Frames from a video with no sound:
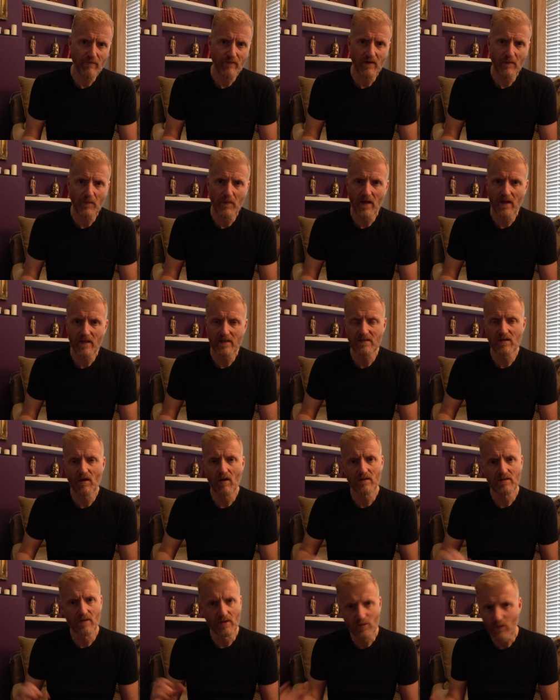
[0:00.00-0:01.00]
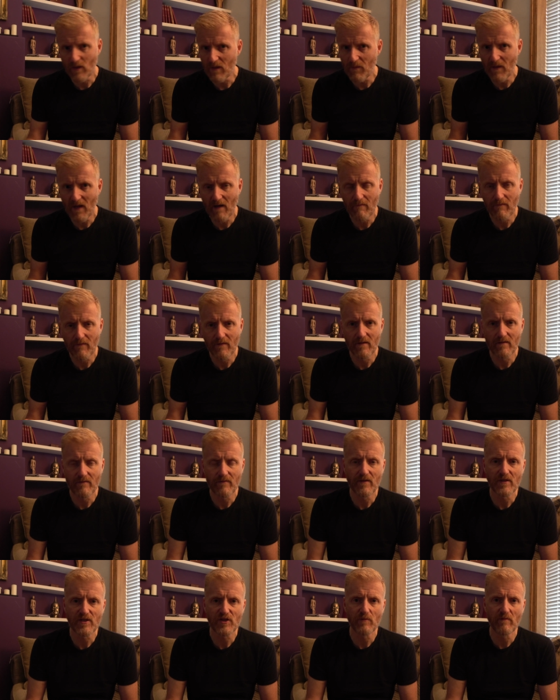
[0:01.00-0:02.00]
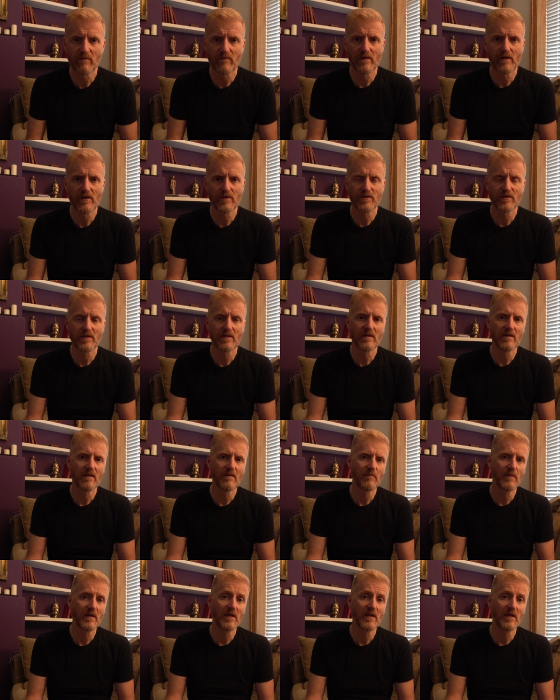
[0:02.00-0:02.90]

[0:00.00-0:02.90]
for a pair of socks or £20 for the summer version,